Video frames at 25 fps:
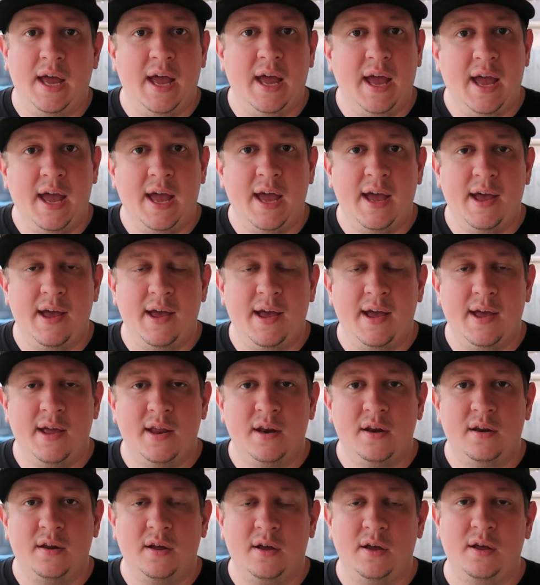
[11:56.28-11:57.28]

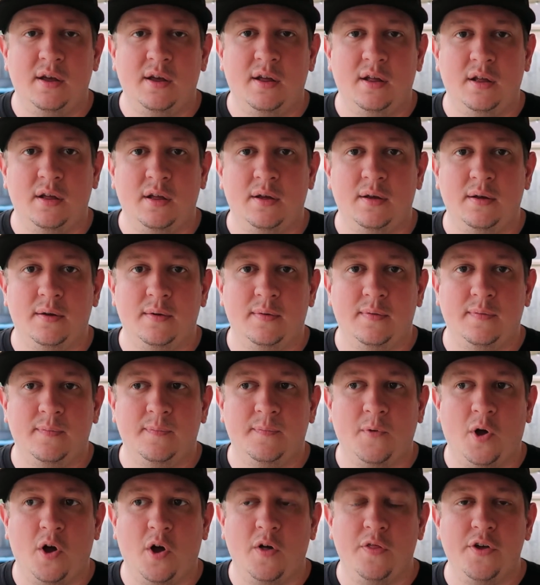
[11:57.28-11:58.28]
and
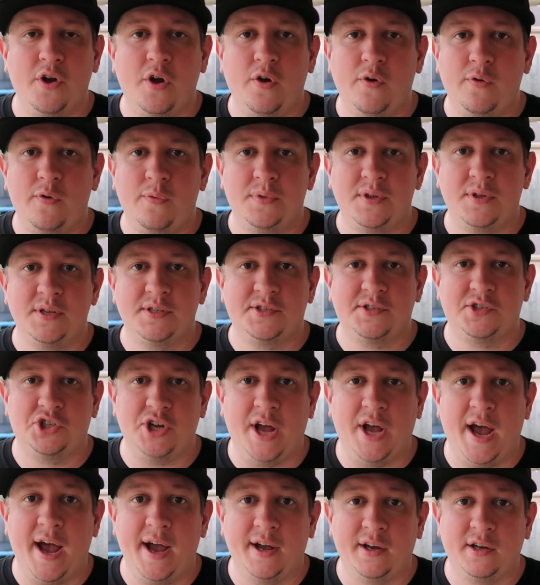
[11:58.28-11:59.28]
although this
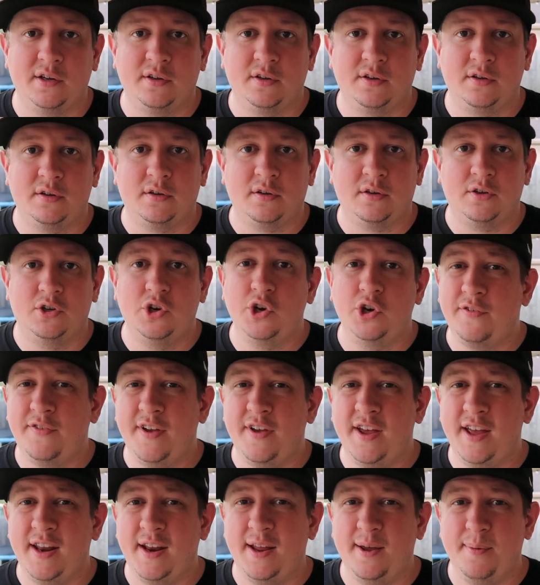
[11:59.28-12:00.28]
jack could
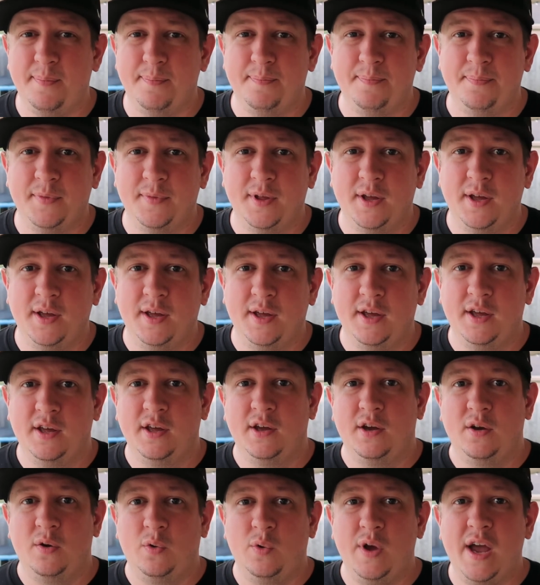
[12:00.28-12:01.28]
have hit him,
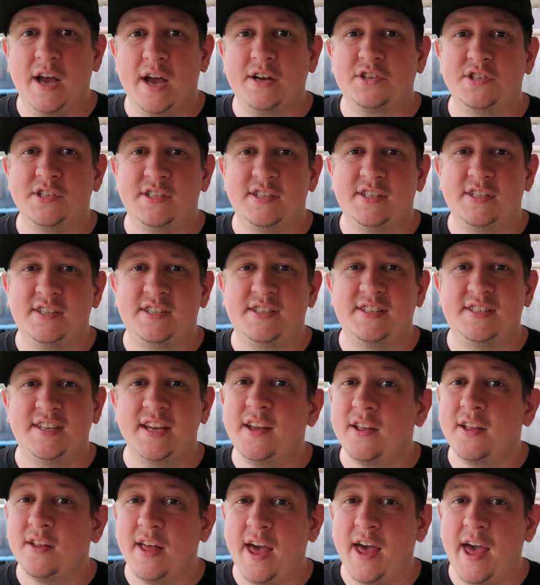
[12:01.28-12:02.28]
we actually
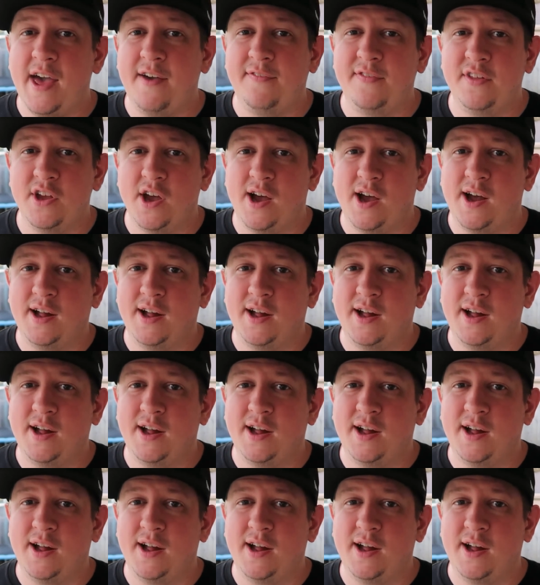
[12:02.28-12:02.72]
still have the